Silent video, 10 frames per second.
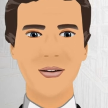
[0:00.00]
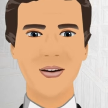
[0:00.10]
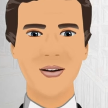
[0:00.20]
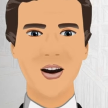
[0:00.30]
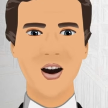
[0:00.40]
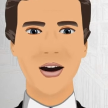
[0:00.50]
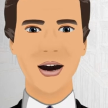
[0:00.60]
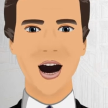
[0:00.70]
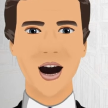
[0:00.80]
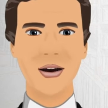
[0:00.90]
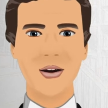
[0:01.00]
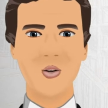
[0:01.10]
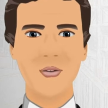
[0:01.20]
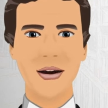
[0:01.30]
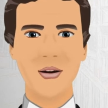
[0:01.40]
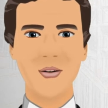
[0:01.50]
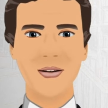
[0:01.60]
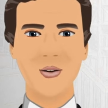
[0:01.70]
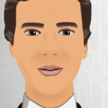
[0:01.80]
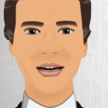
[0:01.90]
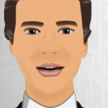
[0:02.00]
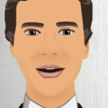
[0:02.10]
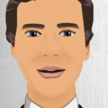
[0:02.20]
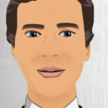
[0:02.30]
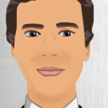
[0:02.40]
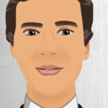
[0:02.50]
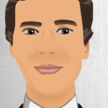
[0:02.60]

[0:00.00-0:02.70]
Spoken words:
The Manila-Galleon Trade Route C.